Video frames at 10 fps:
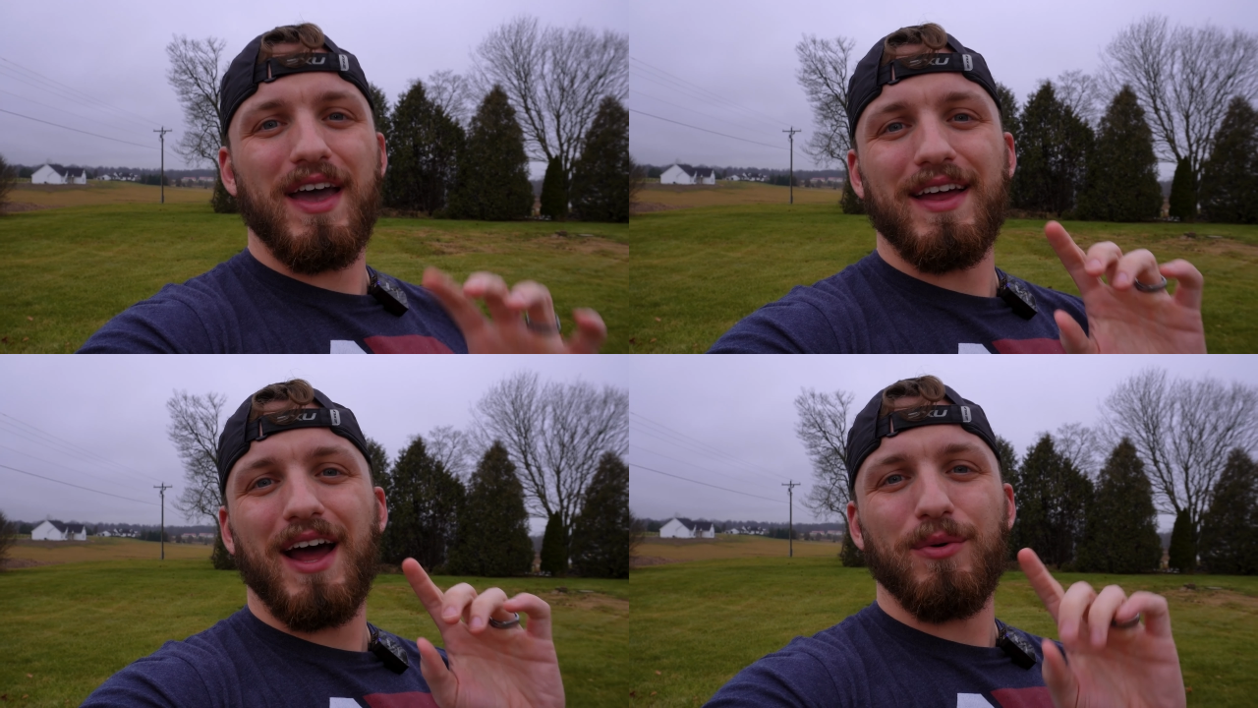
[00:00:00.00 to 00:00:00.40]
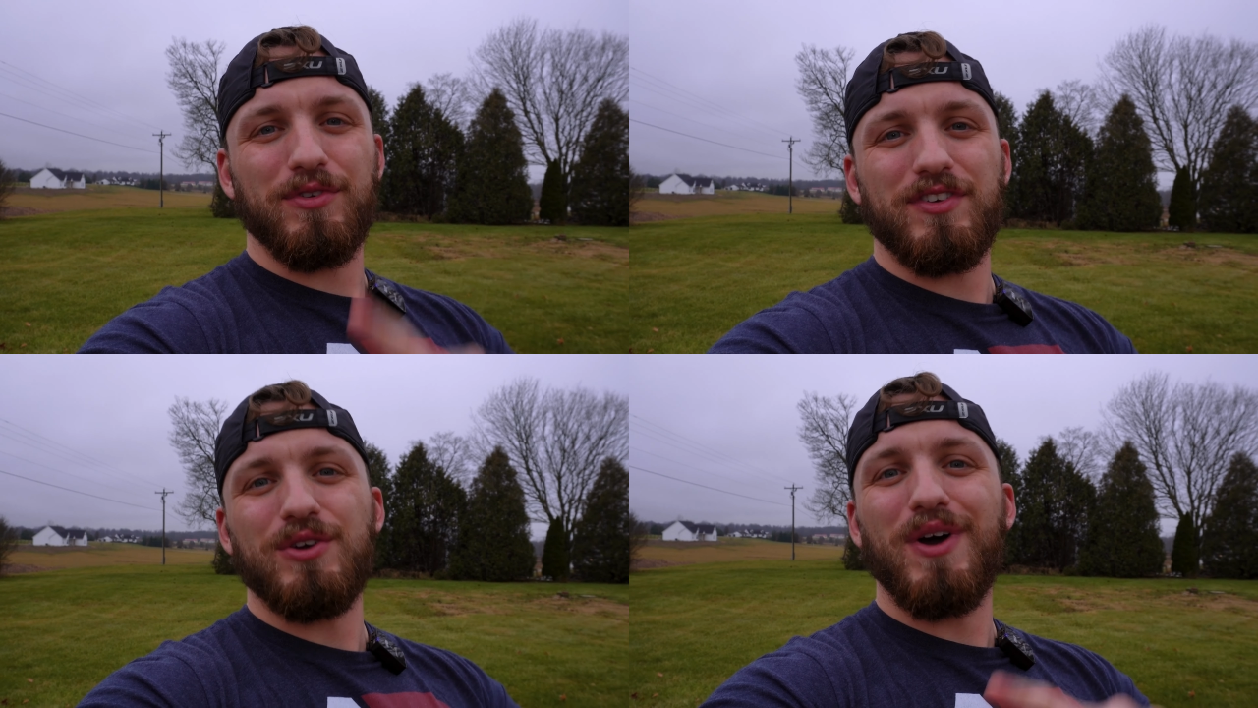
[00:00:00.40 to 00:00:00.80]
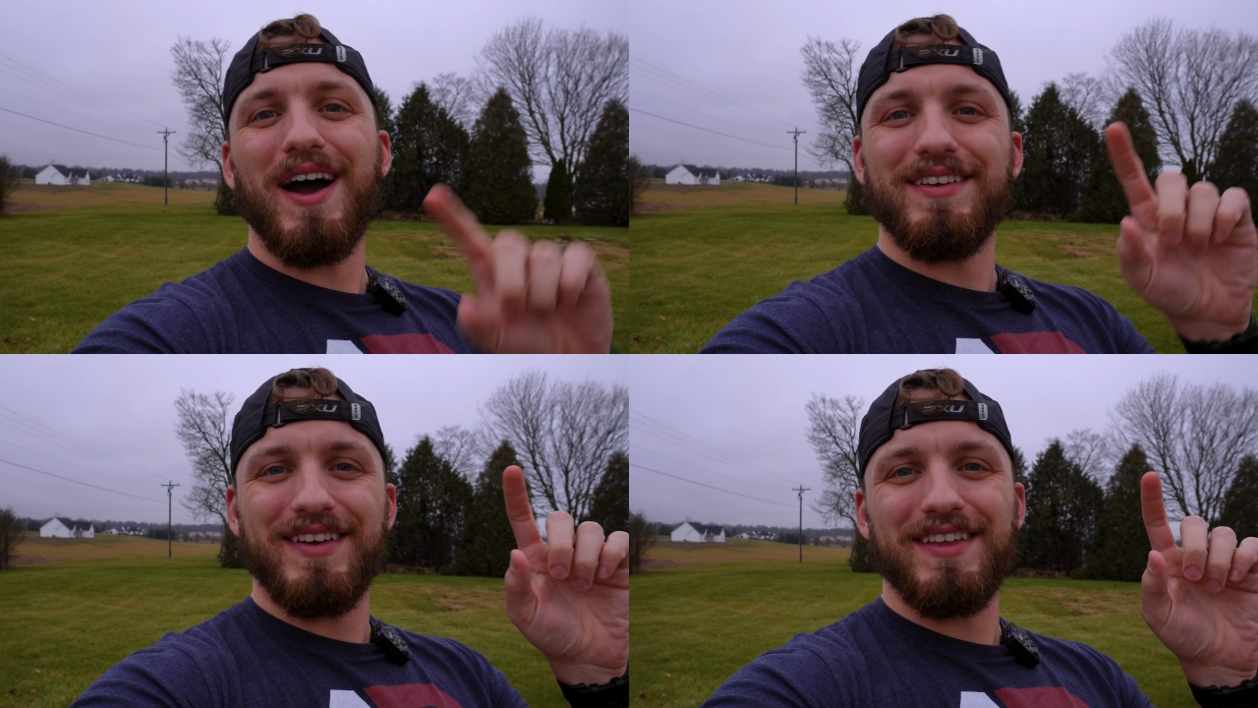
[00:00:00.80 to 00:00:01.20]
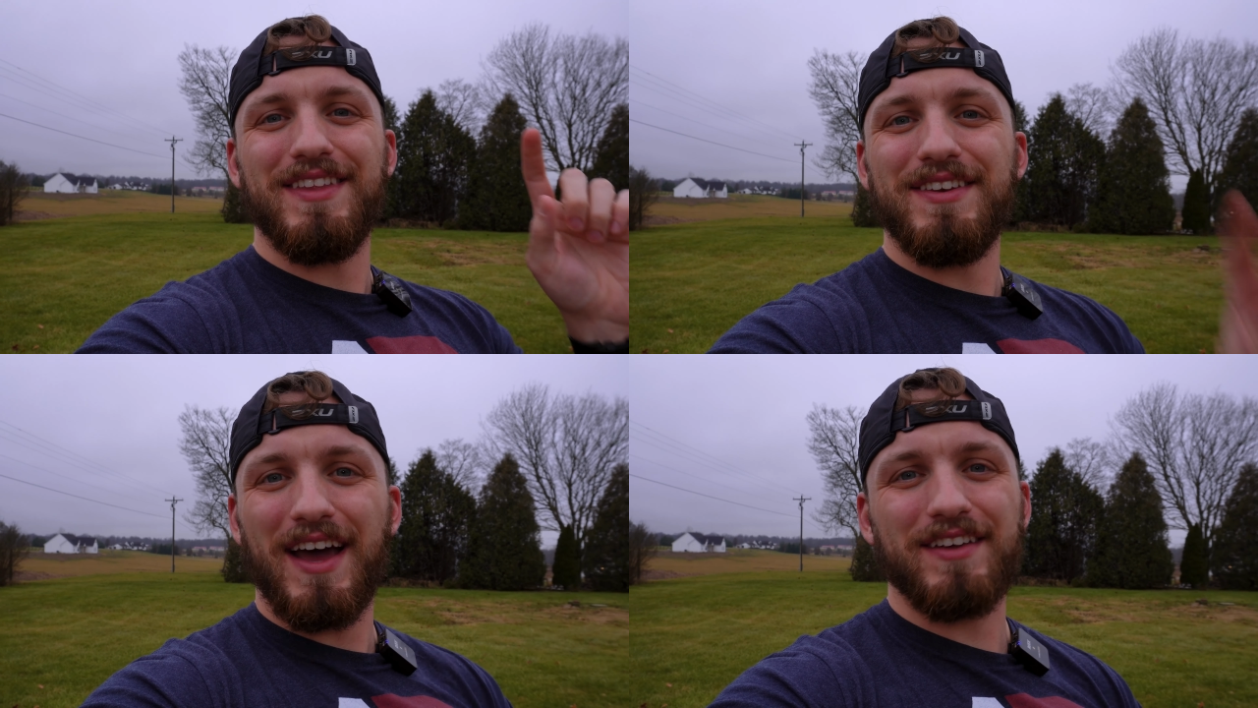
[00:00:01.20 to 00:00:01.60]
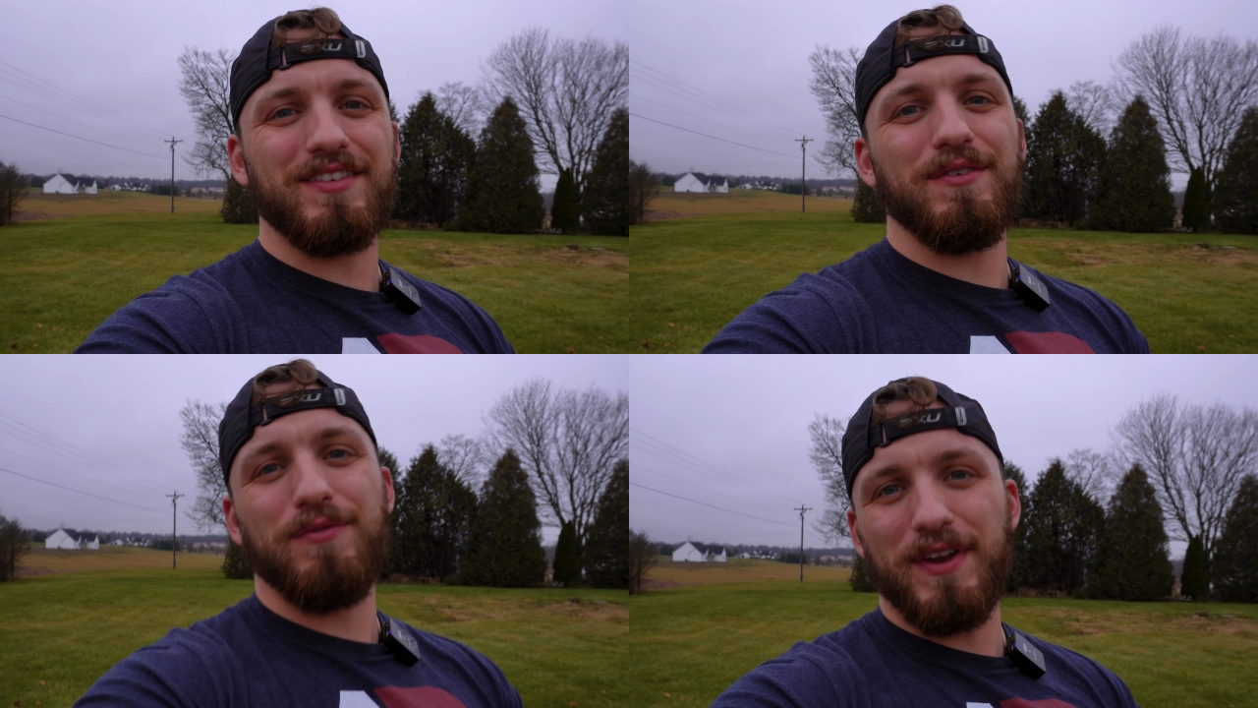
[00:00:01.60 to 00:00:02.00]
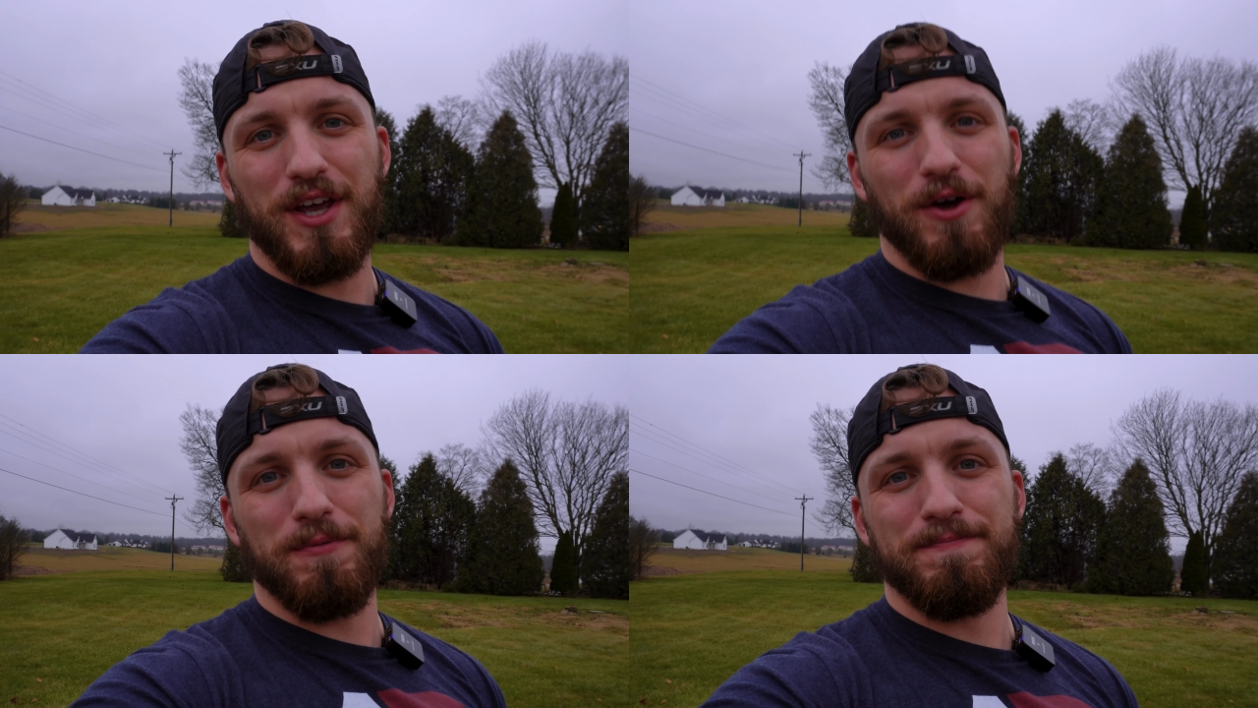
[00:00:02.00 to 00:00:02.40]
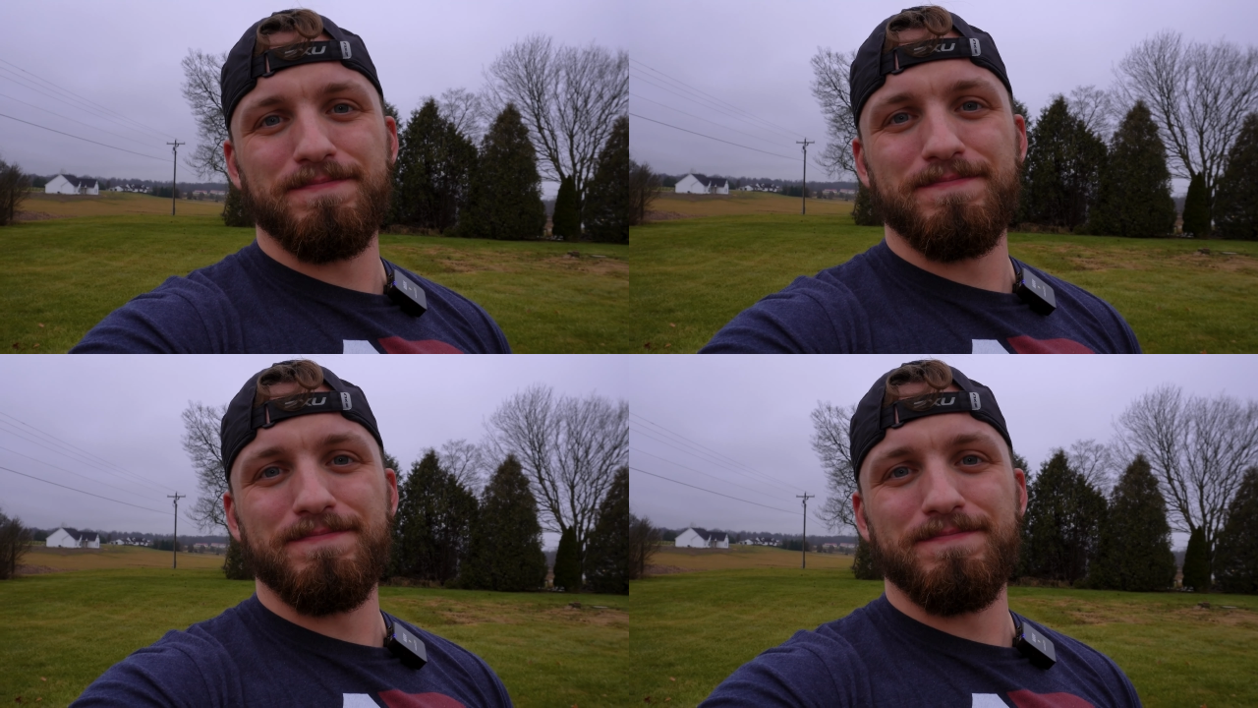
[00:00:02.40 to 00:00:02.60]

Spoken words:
and I will see you guys in the next video.